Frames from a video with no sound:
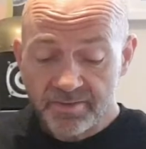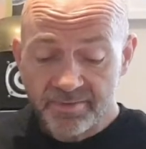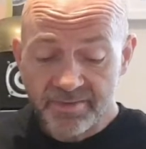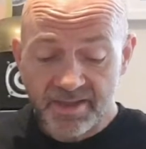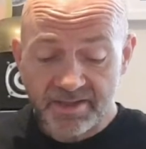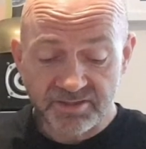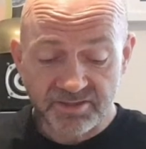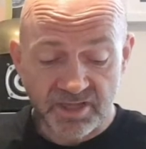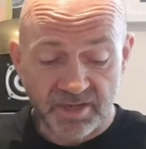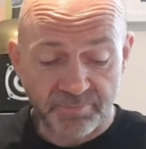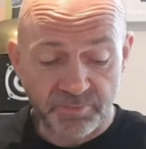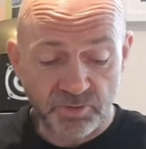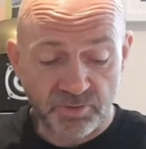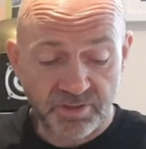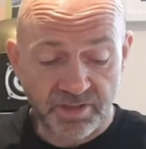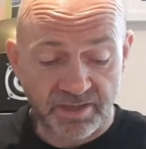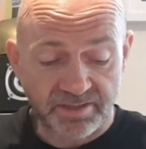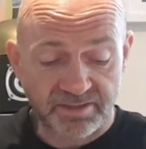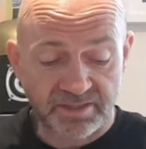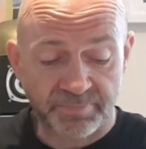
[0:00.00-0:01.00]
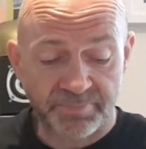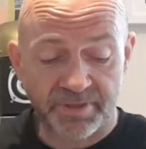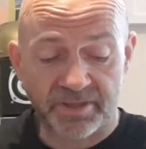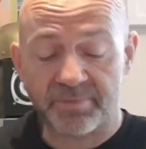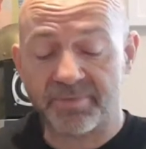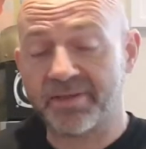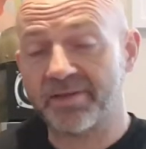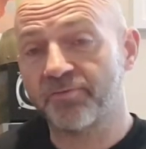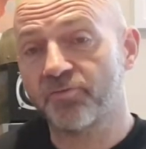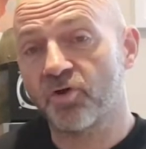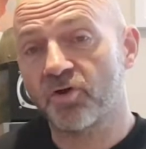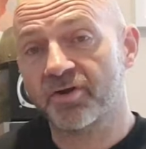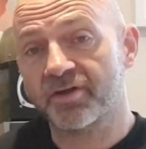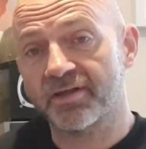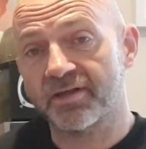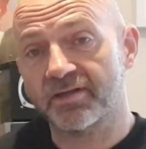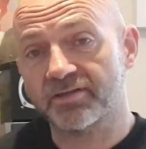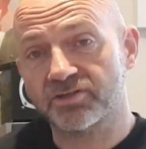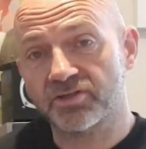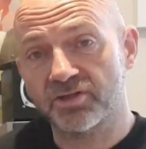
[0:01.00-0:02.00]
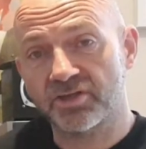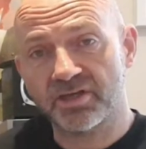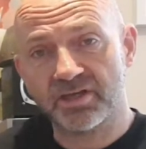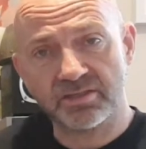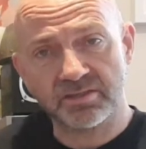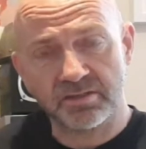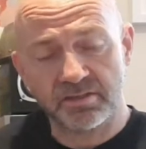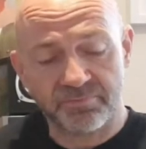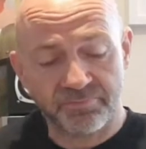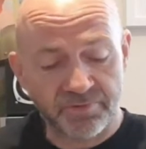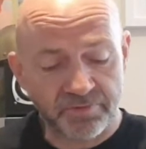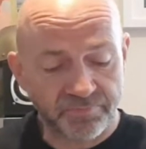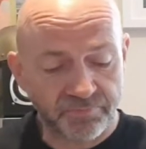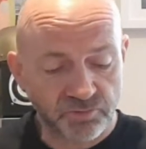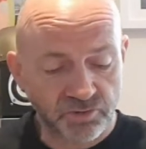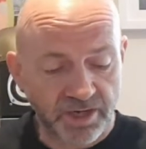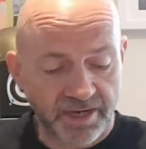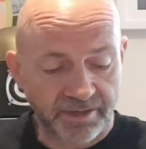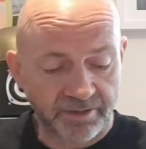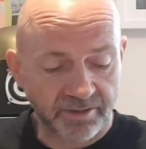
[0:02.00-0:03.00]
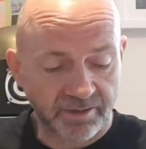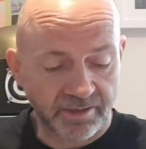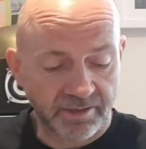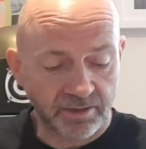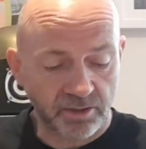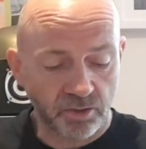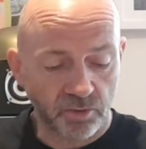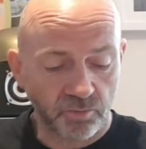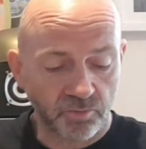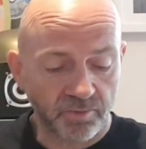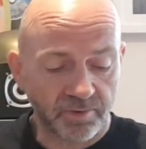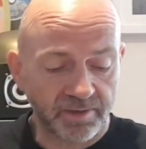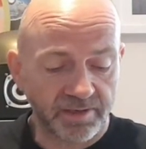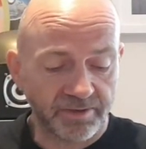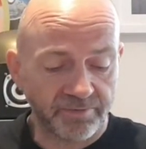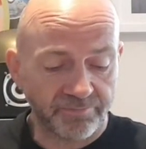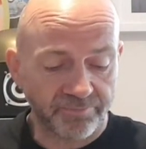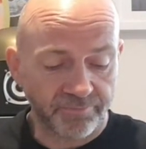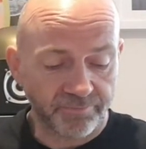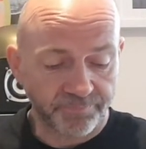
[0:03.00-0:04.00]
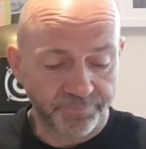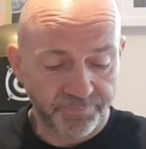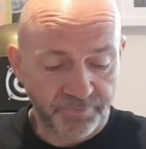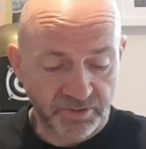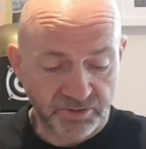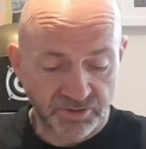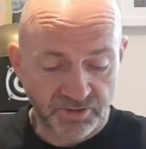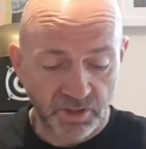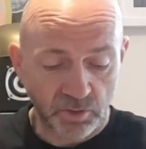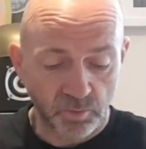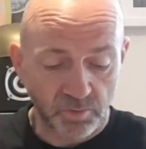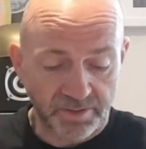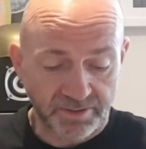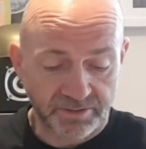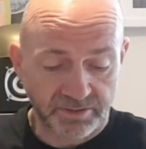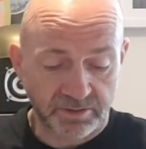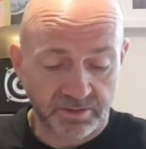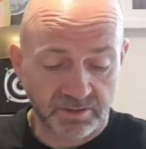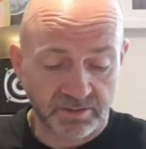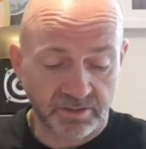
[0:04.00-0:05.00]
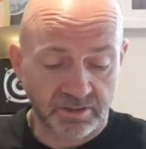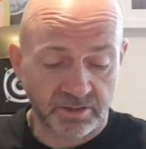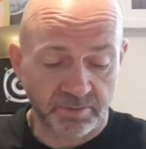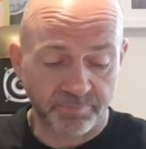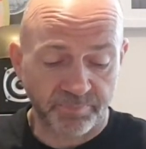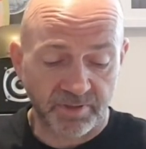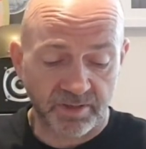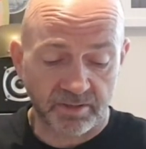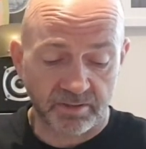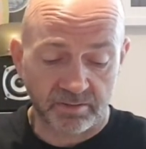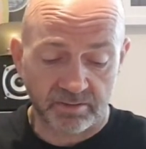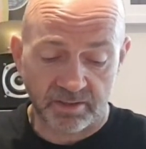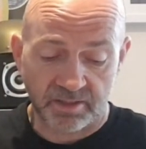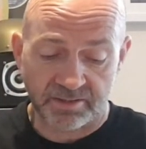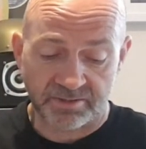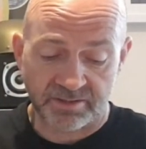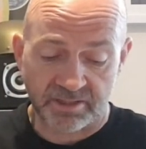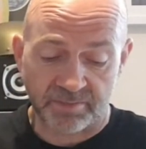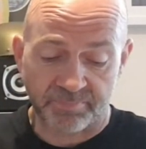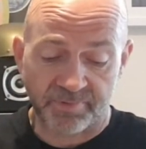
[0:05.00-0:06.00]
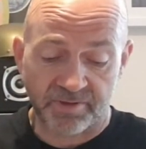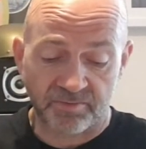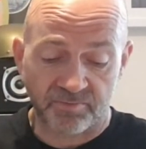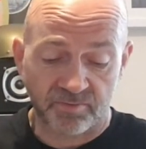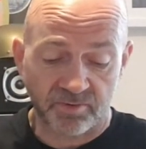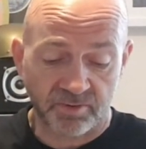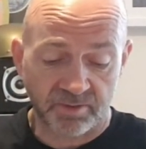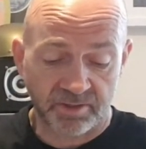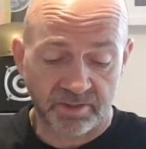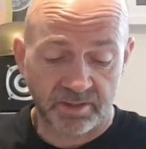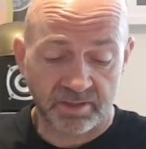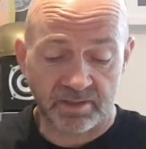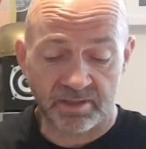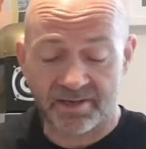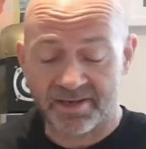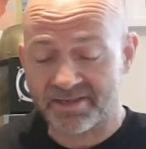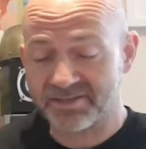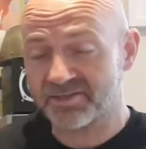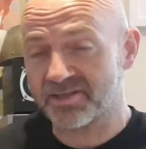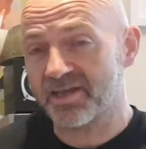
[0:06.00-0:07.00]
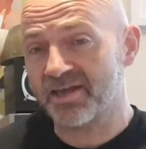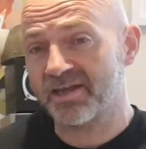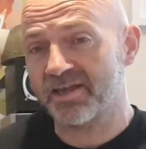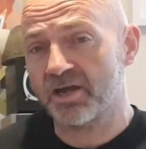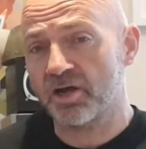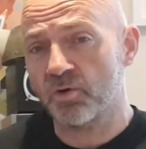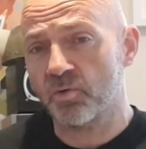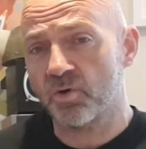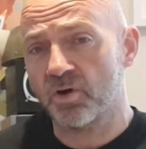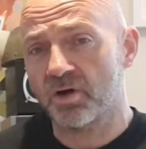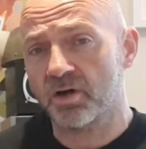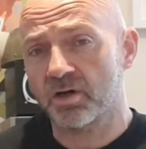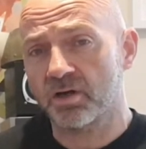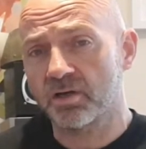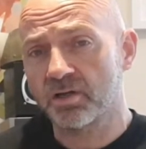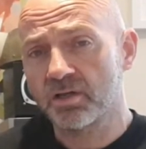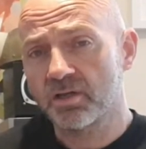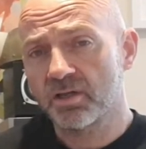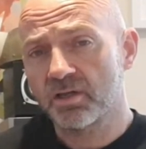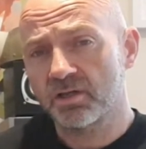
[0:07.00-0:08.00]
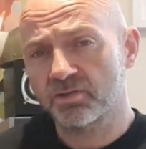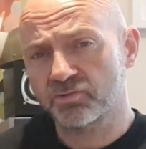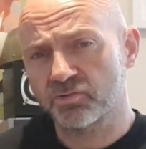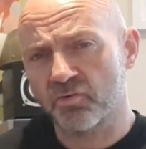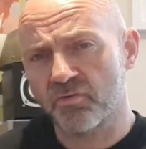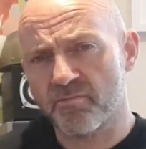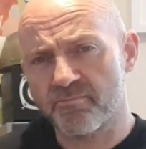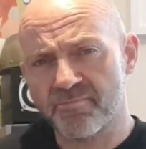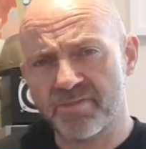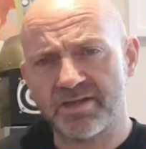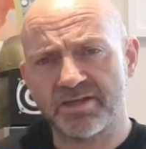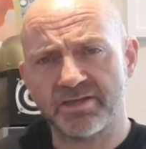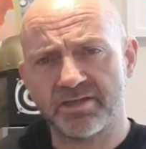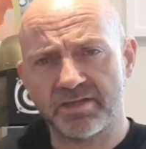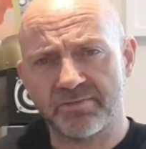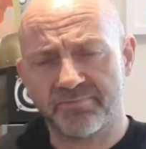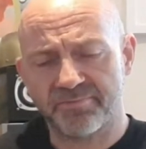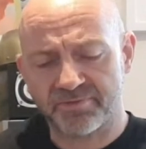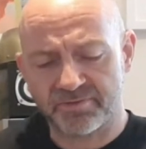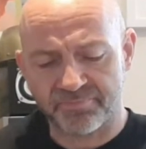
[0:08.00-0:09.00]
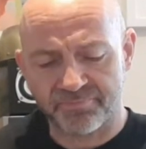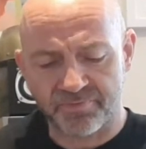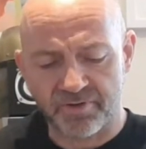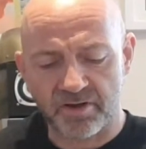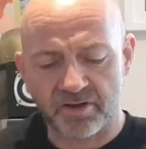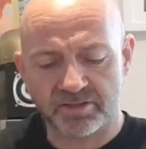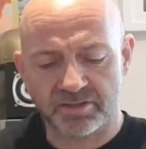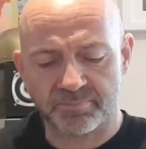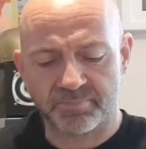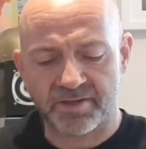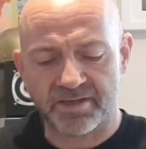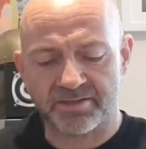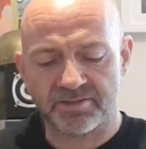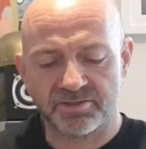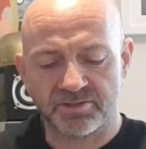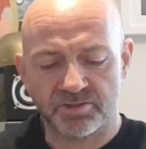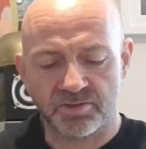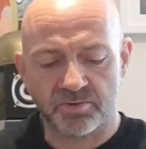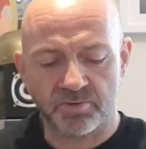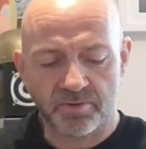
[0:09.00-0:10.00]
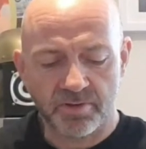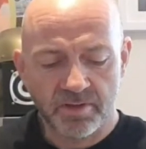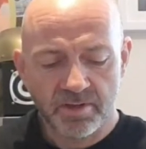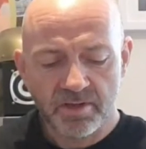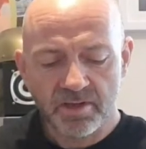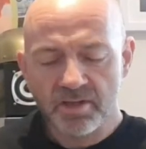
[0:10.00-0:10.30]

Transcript: Next up, you get something a bit rockier. So you get to the 5th track, you get Long Live The Soulless. This is a bit, like I said, a bit rockier, less AOR, a sort of medium to fast-paced song.